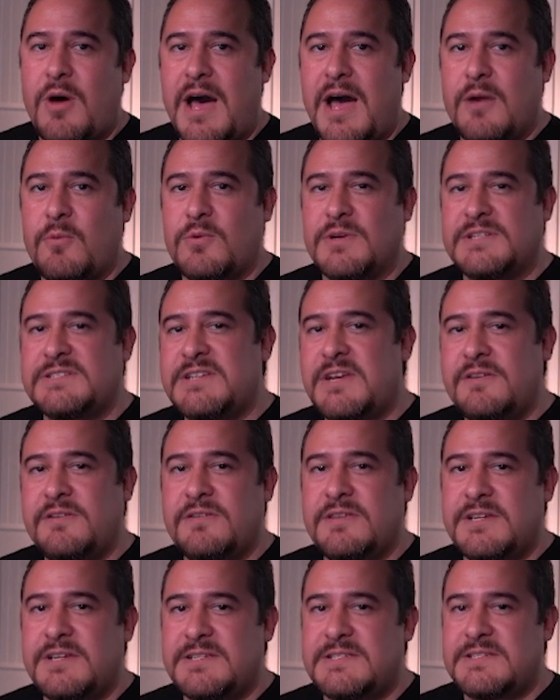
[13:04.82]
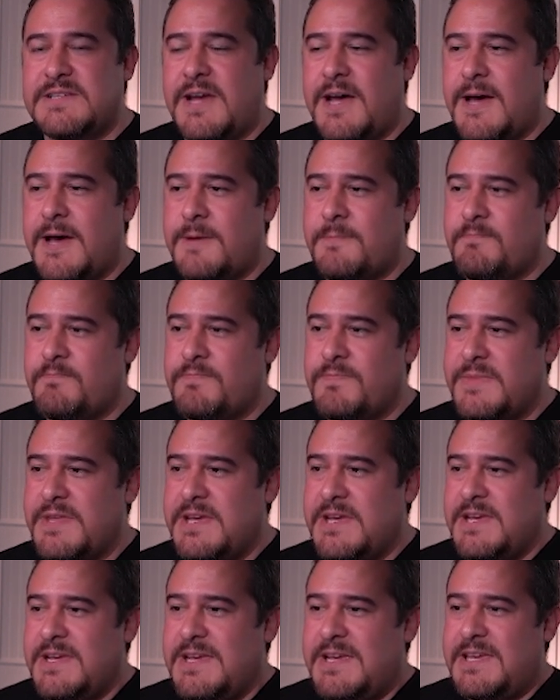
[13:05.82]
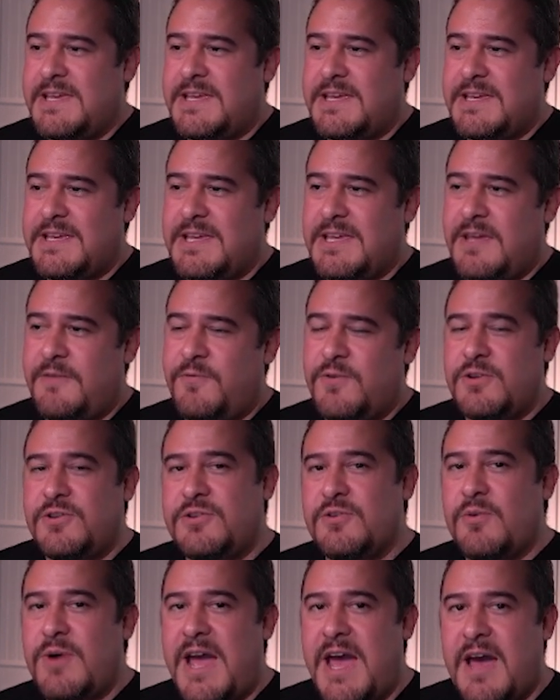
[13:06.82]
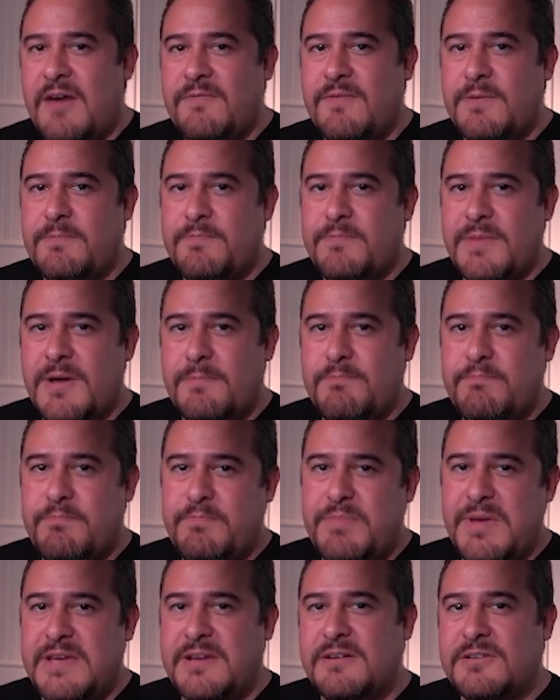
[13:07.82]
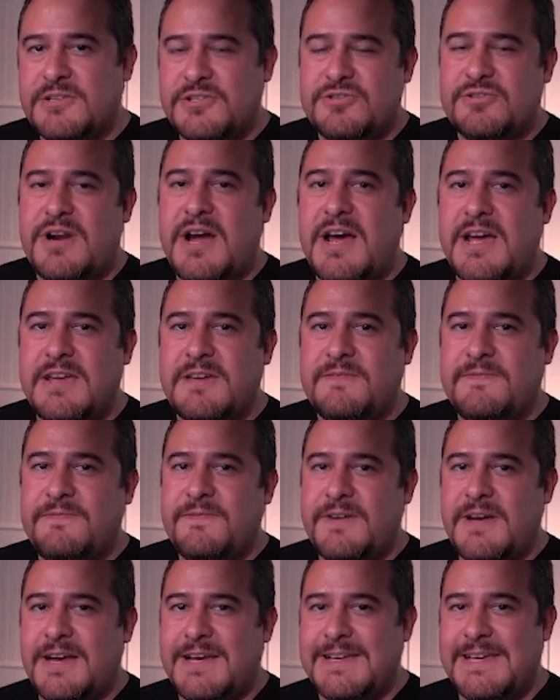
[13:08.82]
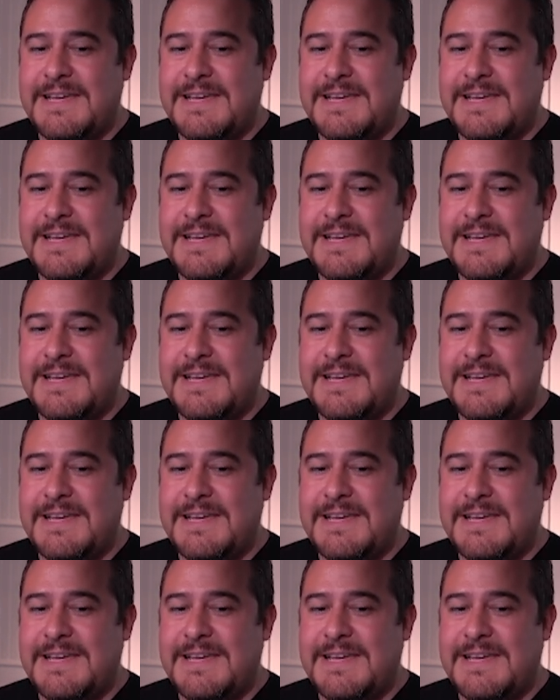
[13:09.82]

I will tell you this, um, if you do have a, a bigger drive, uh,